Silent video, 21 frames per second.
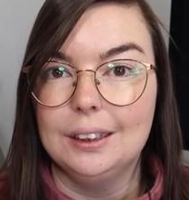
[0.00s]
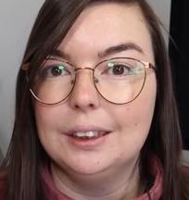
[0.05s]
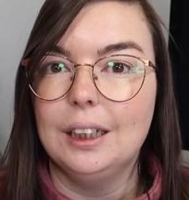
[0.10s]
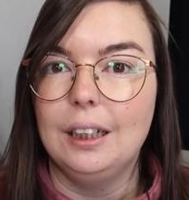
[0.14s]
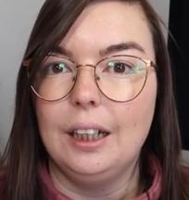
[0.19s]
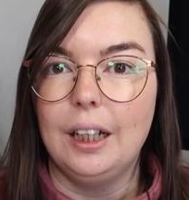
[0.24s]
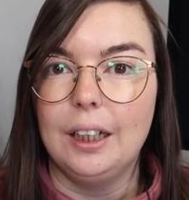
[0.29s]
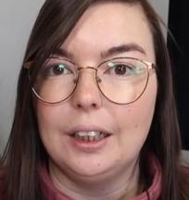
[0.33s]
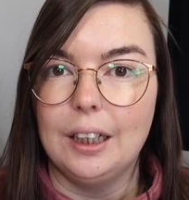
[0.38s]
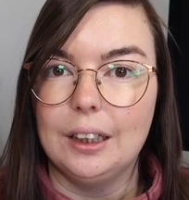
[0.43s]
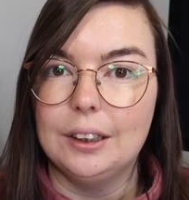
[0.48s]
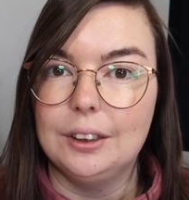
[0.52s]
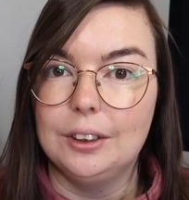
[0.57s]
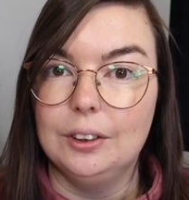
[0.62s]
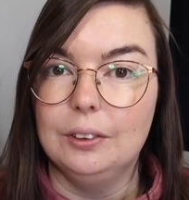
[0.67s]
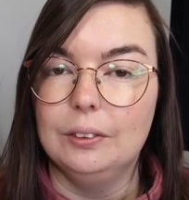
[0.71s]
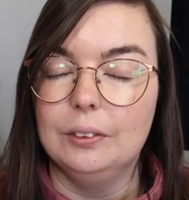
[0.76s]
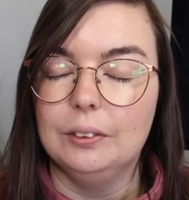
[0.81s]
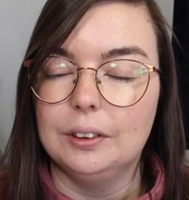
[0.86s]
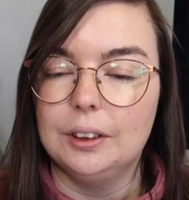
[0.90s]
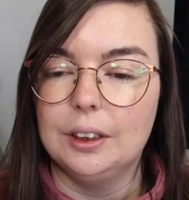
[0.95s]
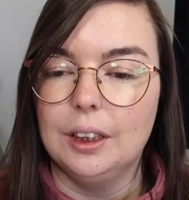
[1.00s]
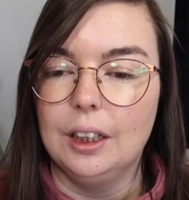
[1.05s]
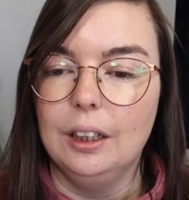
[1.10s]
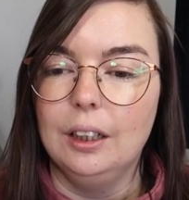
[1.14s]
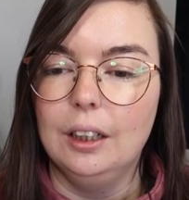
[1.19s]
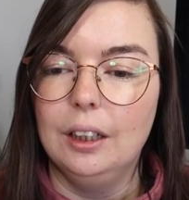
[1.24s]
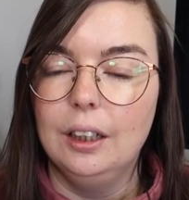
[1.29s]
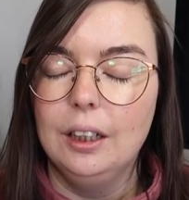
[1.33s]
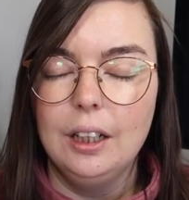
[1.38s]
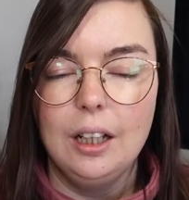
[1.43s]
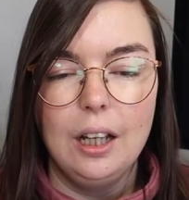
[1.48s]
until I get to the
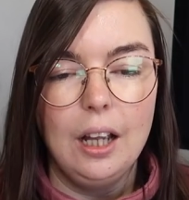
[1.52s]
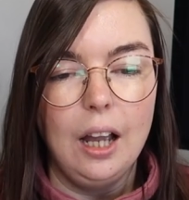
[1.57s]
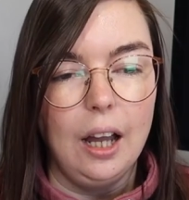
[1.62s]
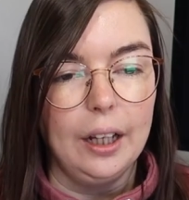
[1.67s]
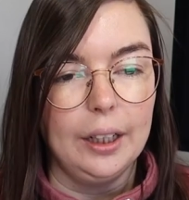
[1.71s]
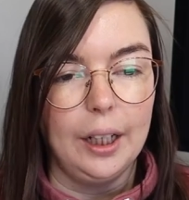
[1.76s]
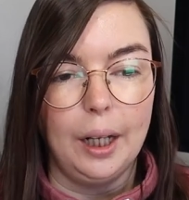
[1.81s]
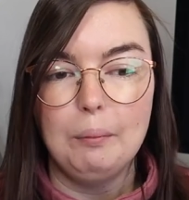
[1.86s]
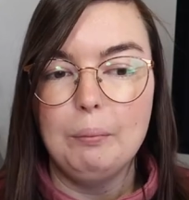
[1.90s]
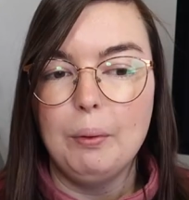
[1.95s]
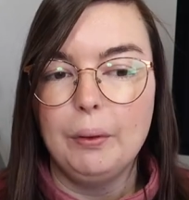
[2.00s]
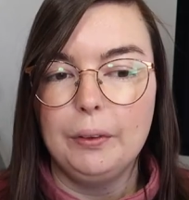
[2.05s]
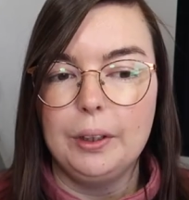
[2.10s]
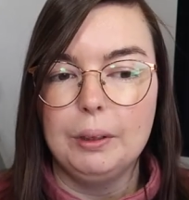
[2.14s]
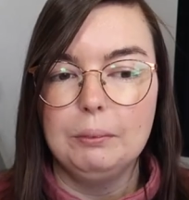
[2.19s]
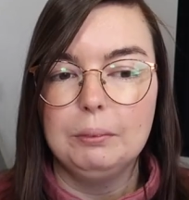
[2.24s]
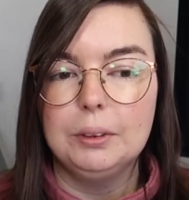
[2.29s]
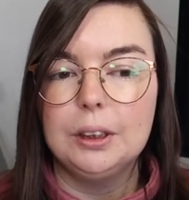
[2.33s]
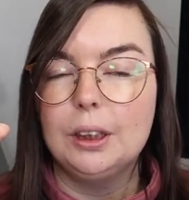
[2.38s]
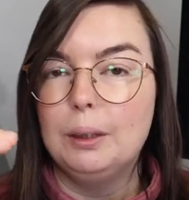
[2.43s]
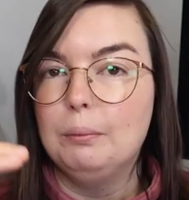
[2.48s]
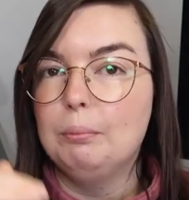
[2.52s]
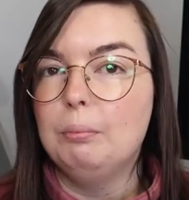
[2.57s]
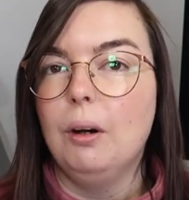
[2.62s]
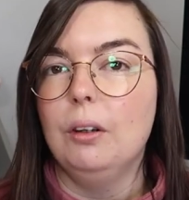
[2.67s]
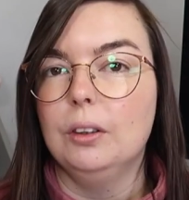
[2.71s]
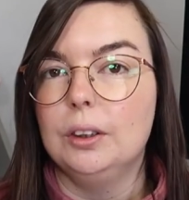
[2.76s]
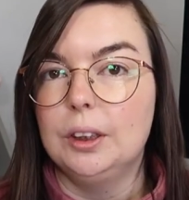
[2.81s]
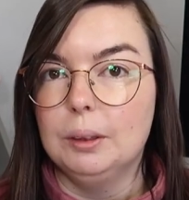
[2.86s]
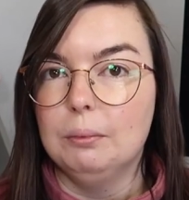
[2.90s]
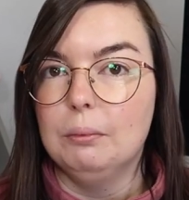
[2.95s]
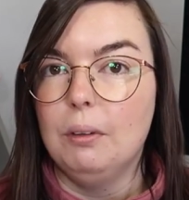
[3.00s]
hotel and I put them to the
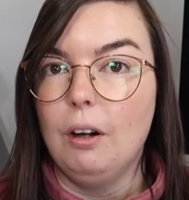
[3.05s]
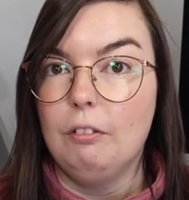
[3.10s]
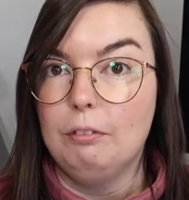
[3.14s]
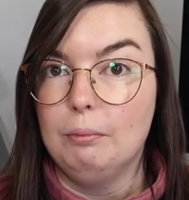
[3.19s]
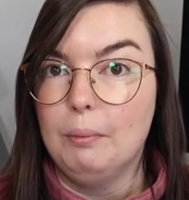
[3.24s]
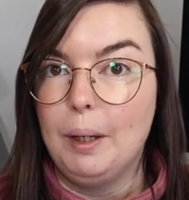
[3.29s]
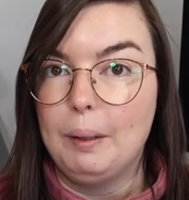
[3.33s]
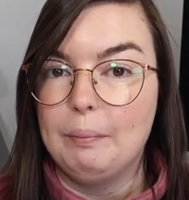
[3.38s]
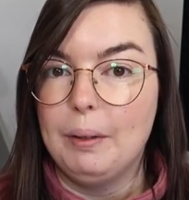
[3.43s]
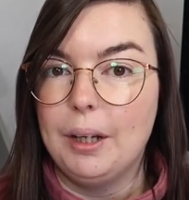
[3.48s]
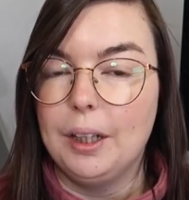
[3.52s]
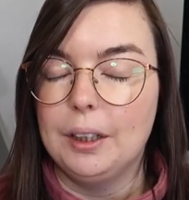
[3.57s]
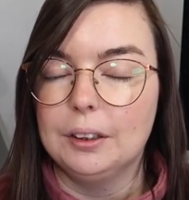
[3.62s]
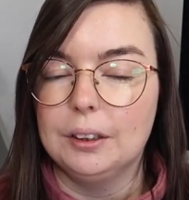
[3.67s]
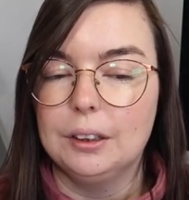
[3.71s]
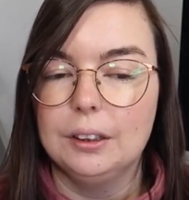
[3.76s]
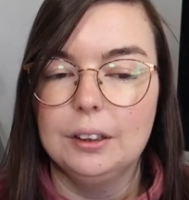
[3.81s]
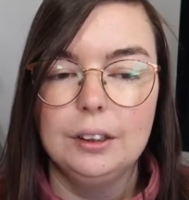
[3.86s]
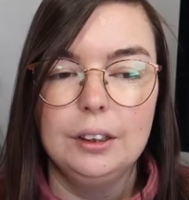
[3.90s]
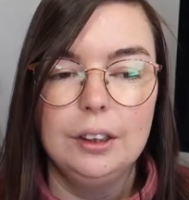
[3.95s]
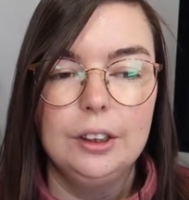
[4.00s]
bottom of my bag.